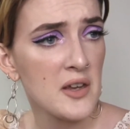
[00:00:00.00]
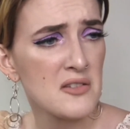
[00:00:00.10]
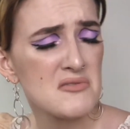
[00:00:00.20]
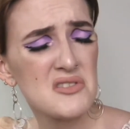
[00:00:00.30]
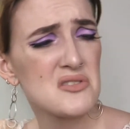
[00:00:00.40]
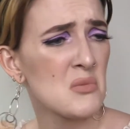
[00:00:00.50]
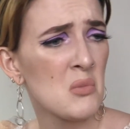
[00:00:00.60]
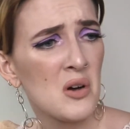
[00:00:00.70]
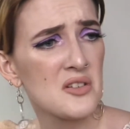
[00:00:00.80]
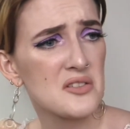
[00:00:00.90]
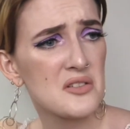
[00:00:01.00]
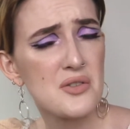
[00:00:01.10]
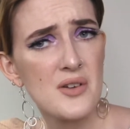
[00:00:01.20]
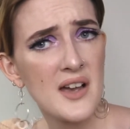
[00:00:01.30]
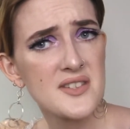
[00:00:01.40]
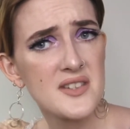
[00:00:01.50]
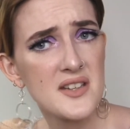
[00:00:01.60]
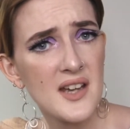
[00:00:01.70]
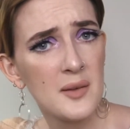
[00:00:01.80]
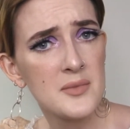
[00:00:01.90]
somewhat crass
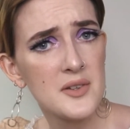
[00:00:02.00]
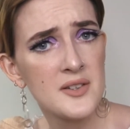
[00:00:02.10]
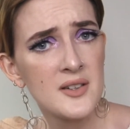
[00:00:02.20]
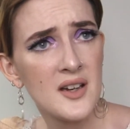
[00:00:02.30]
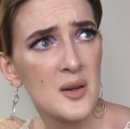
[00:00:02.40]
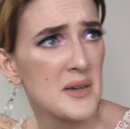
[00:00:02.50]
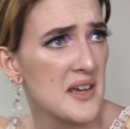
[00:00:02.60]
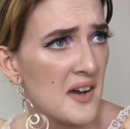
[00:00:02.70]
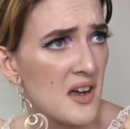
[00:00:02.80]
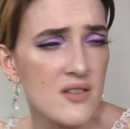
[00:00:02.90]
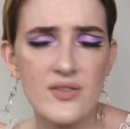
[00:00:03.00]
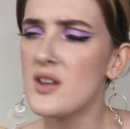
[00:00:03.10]
attempt at a beehive,